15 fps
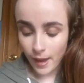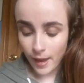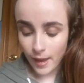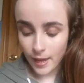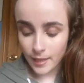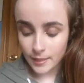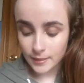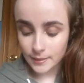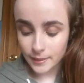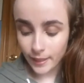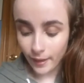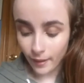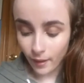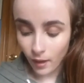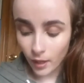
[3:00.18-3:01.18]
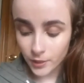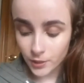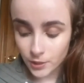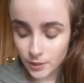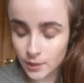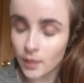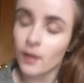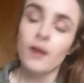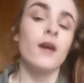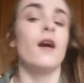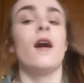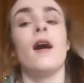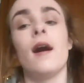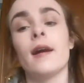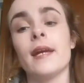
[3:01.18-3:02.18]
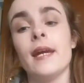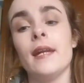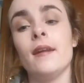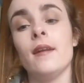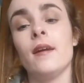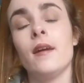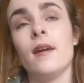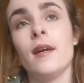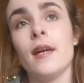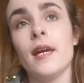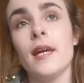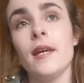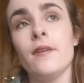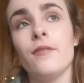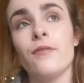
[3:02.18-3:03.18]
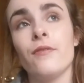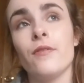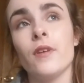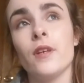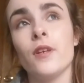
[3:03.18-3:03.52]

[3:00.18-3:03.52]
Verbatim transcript: And yeah, I just, again, if,